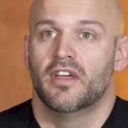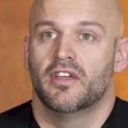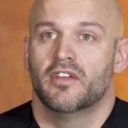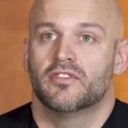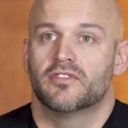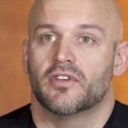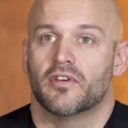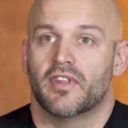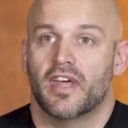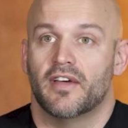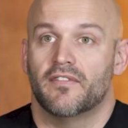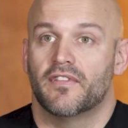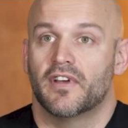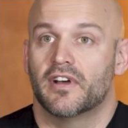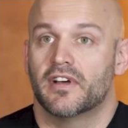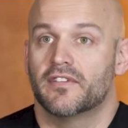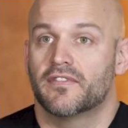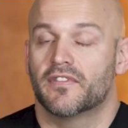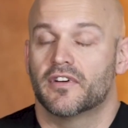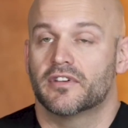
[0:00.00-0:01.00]
So that
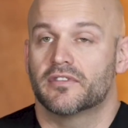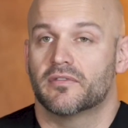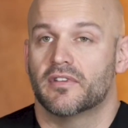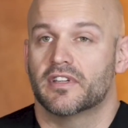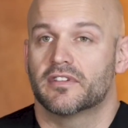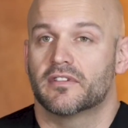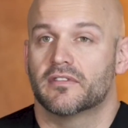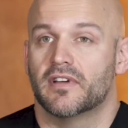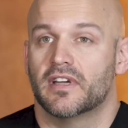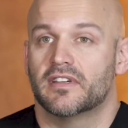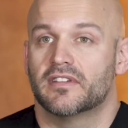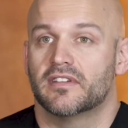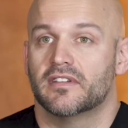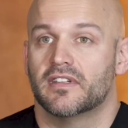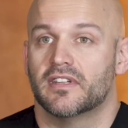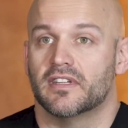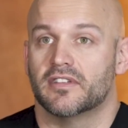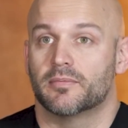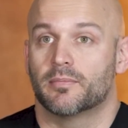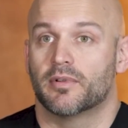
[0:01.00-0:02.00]
very first
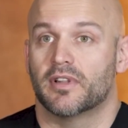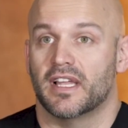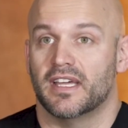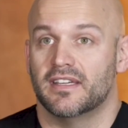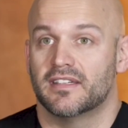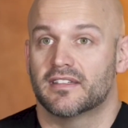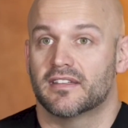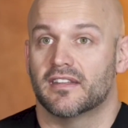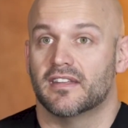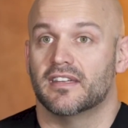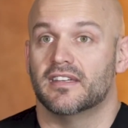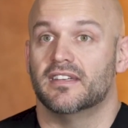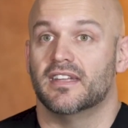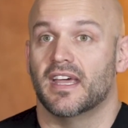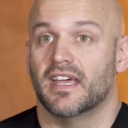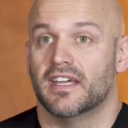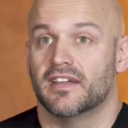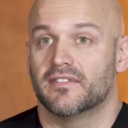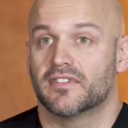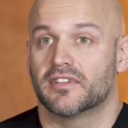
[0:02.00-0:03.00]
restoration that's placed the
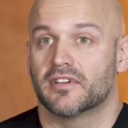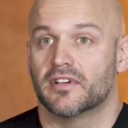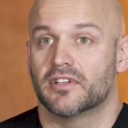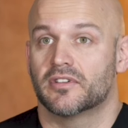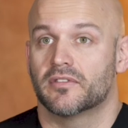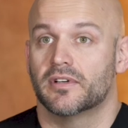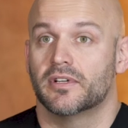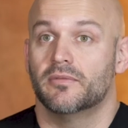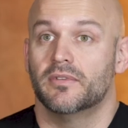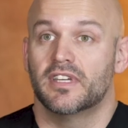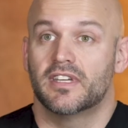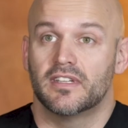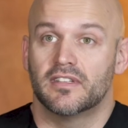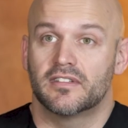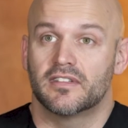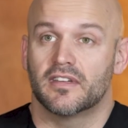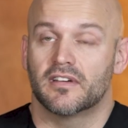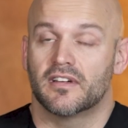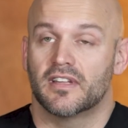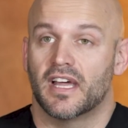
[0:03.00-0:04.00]
day of surgery, we
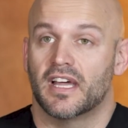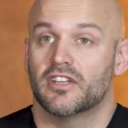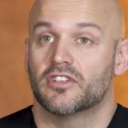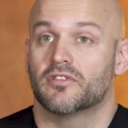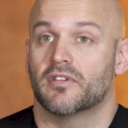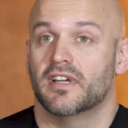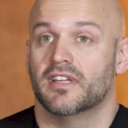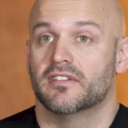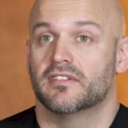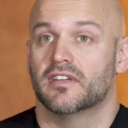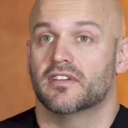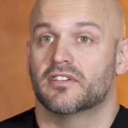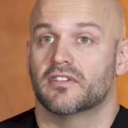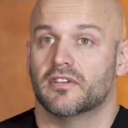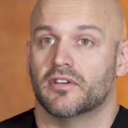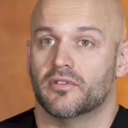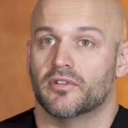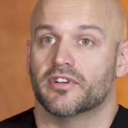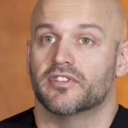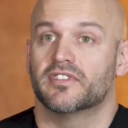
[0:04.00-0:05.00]
consider that
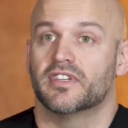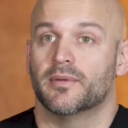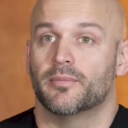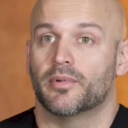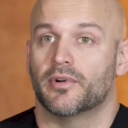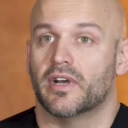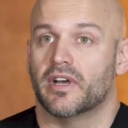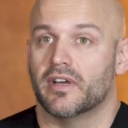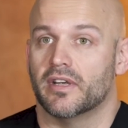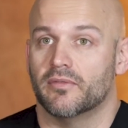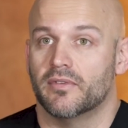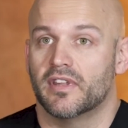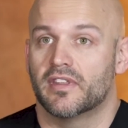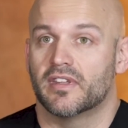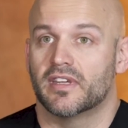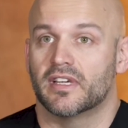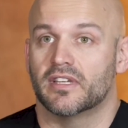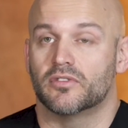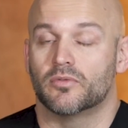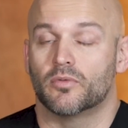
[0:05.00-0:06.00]
transitional or temporary, and we
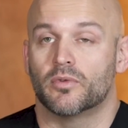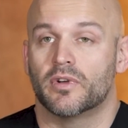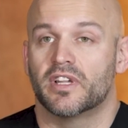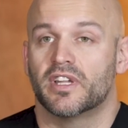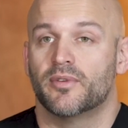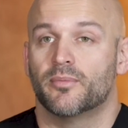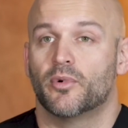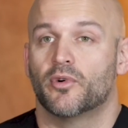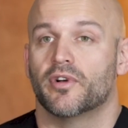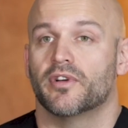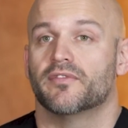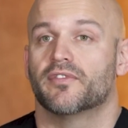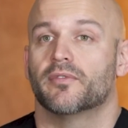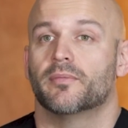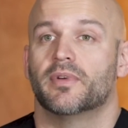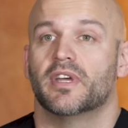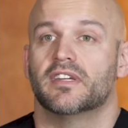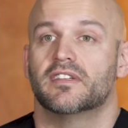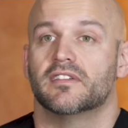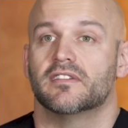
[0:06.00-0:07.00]
think it's really important for
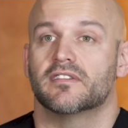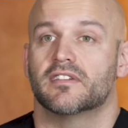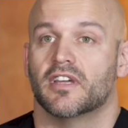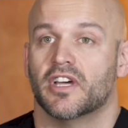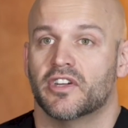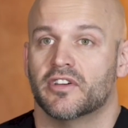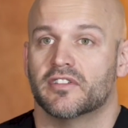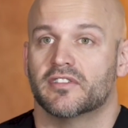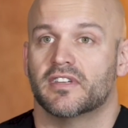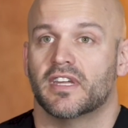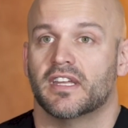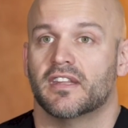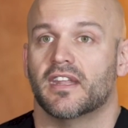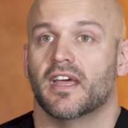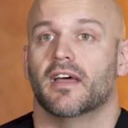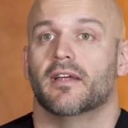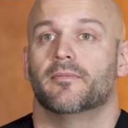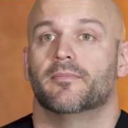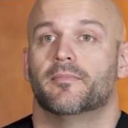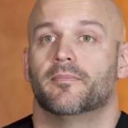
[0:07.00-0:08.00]
patients to understand that.